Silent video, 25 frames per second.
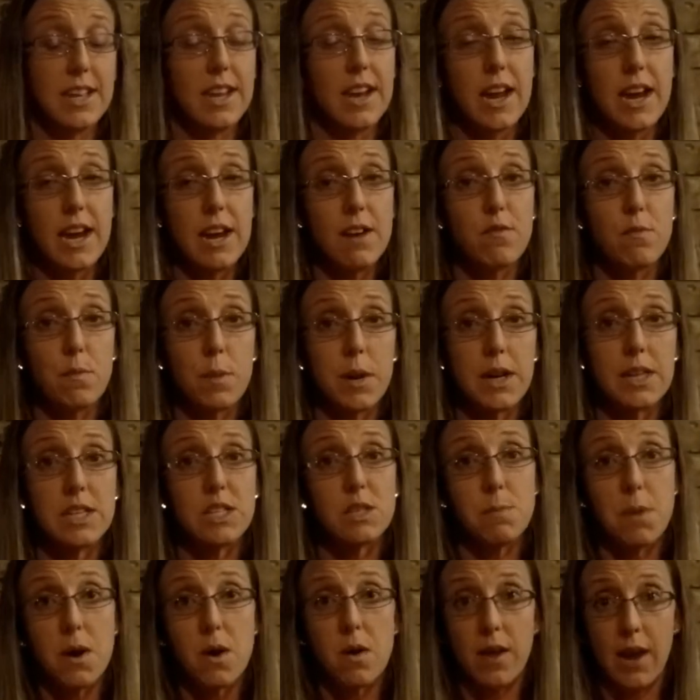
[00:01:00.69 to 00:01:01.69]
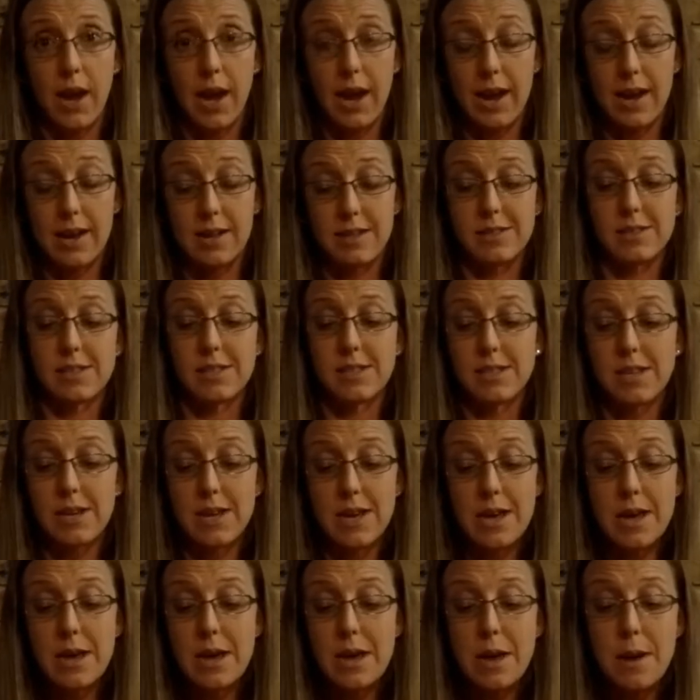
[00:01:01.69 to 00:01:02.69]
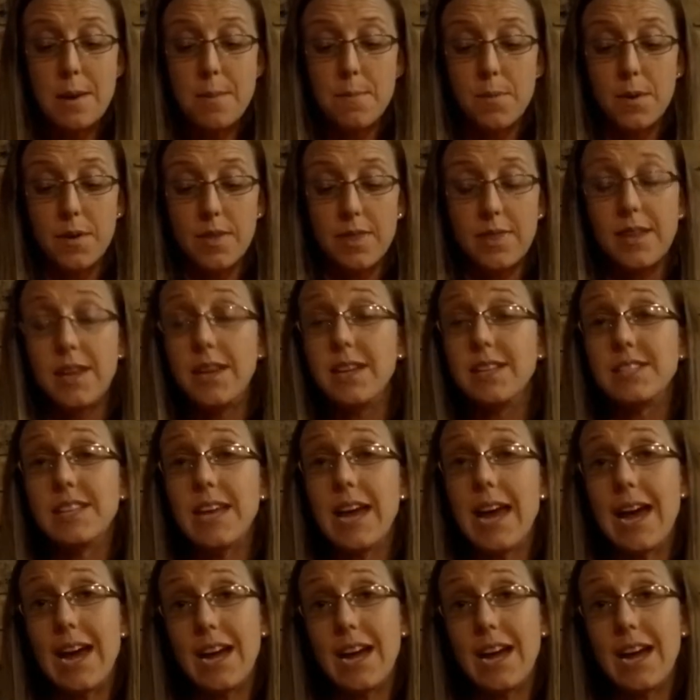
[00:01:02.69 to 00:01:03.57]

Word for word: and I have pretty small hands, but these